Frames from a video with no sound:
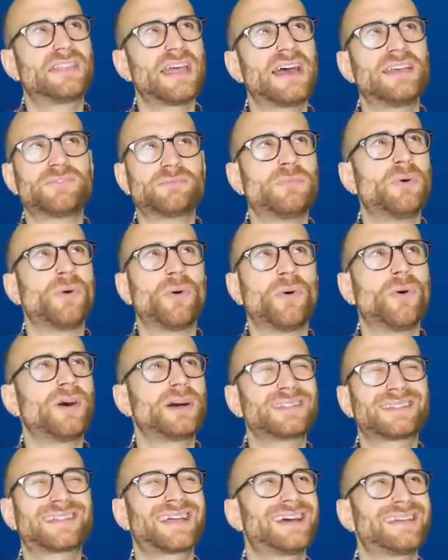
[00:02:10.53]
there's
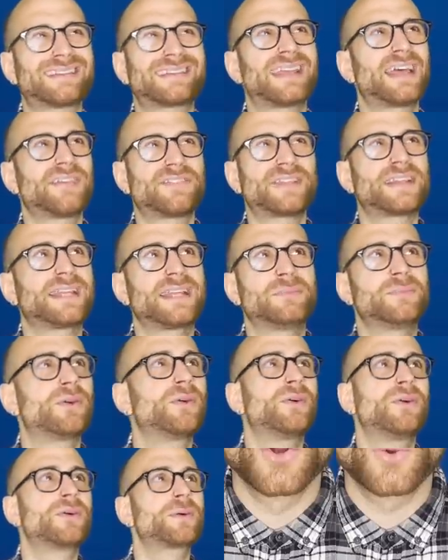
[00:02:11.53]
more. There's definitely
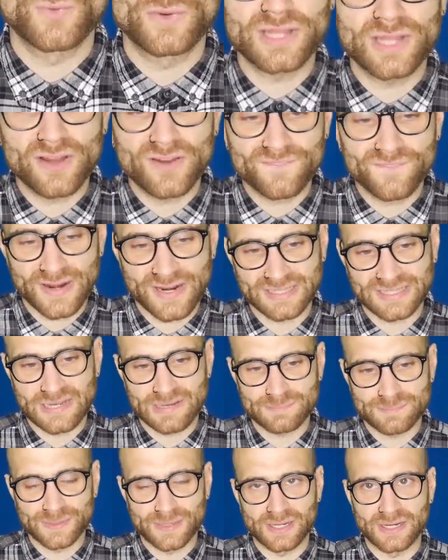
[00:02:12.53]
more. We know Frank
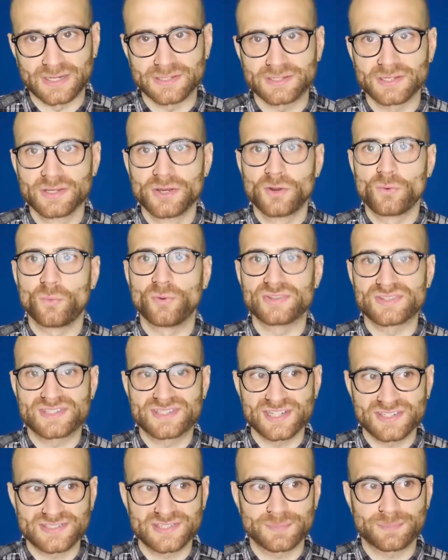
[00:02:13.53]
Lampard was
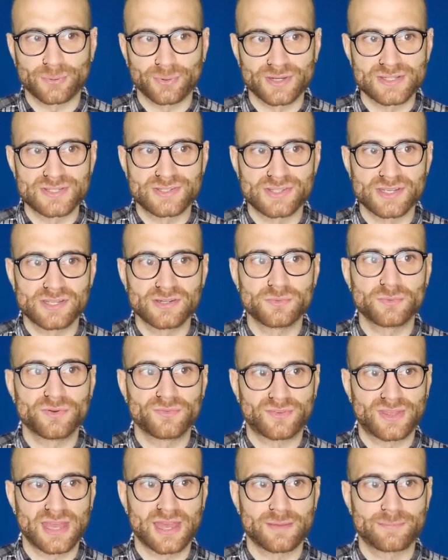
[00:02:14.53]
disappointed
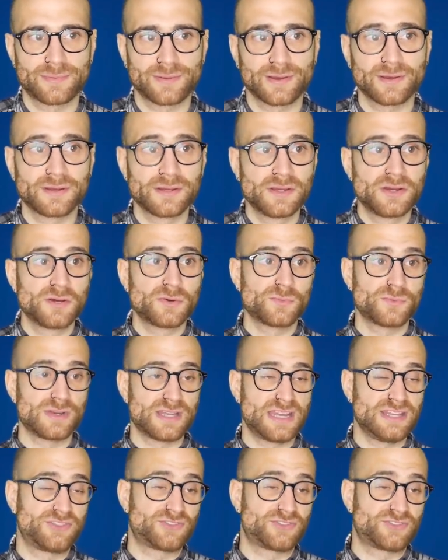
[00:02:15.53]
with Kepa, he